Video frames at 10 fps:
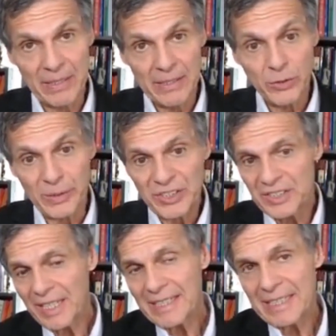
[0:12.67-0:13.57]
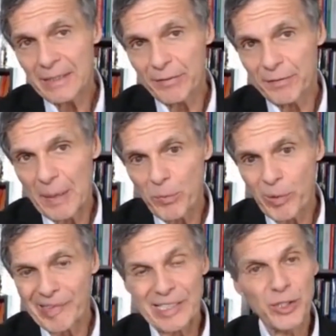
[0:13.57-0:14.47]
So, a study in the
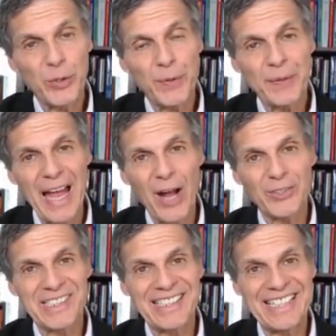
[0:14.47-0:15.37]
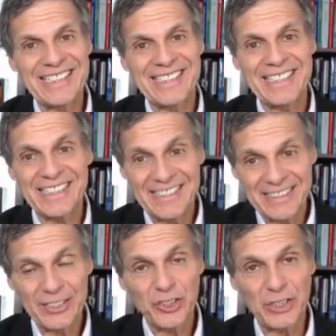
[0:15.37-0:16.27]
February 2018
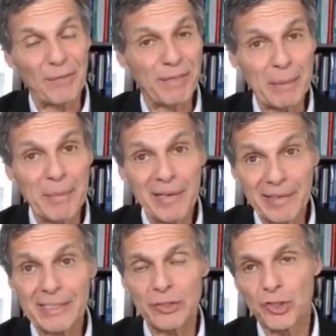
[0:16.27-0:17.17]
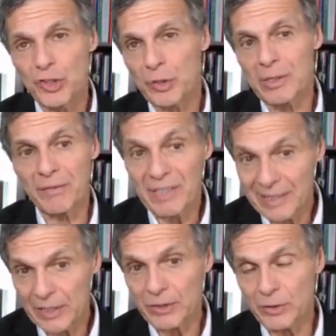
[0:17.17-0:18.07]
edition of the American Journal of
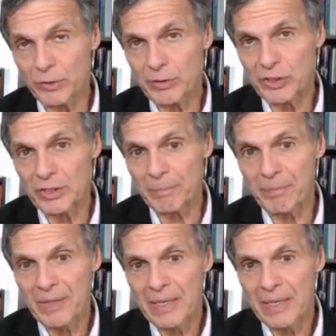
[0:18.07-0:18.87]
Clinical Nutrition